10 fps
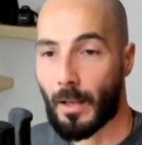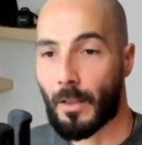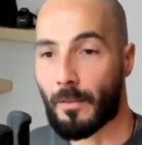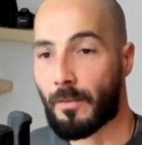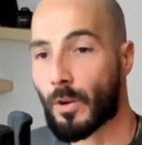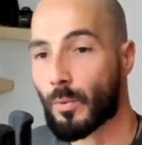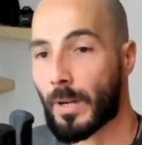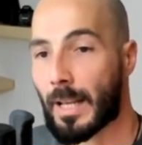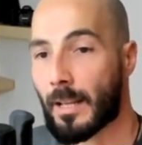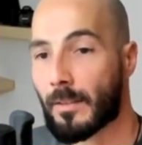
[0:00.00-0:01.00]
The first one
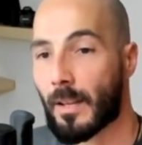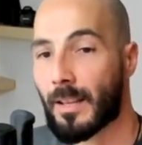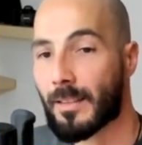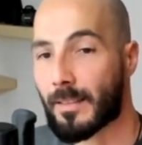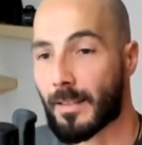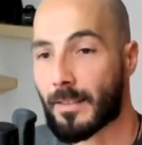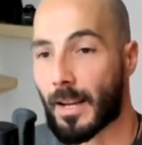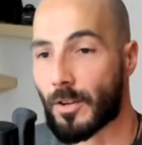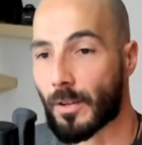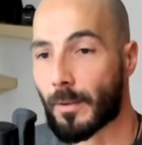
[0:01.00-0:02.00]
is
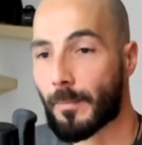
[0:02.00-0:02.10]
sensation.